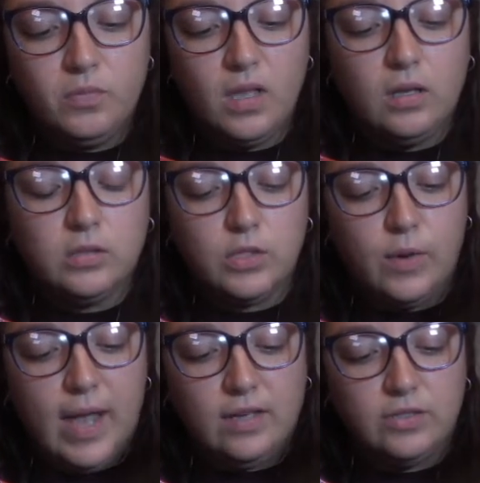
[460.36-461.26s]
So I
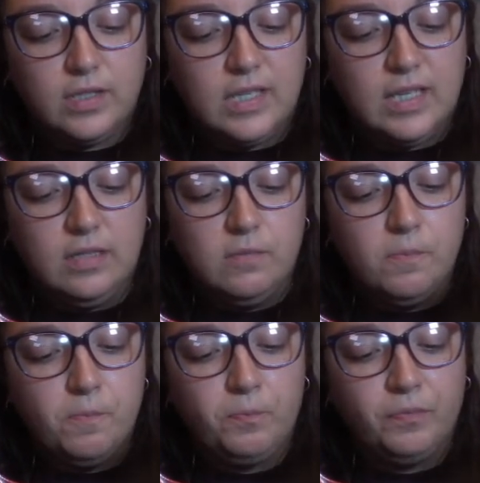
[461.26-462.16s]
actually did
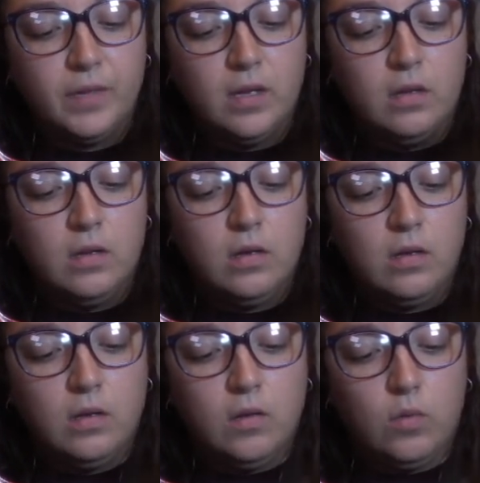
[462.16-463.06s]

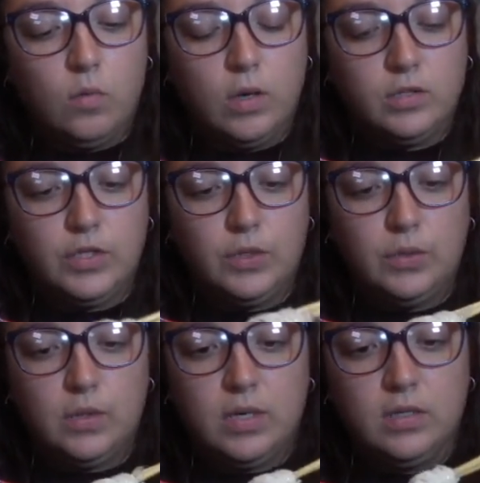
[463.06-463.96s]
want to
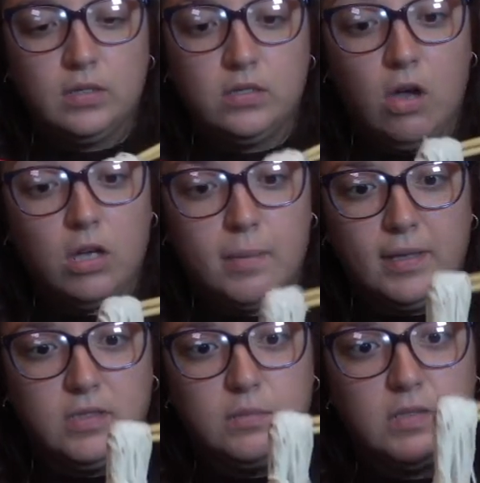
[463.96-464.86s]
talk about
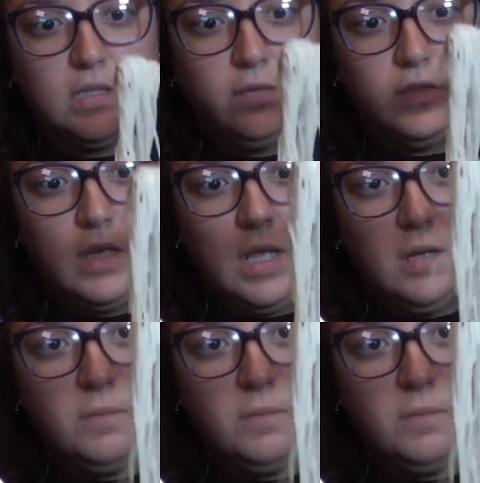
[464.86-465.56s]
some stuff today,